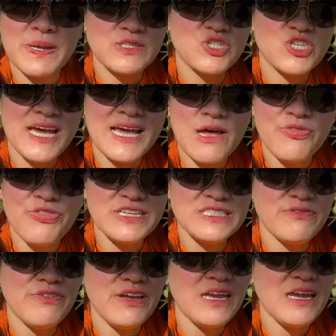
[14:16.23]
Check out this
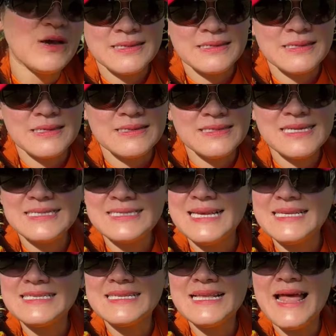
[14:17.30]
video. This
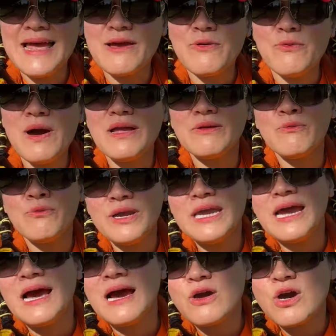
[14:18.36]
is like what we
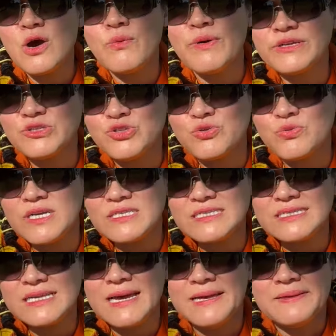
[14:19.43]
are going towards,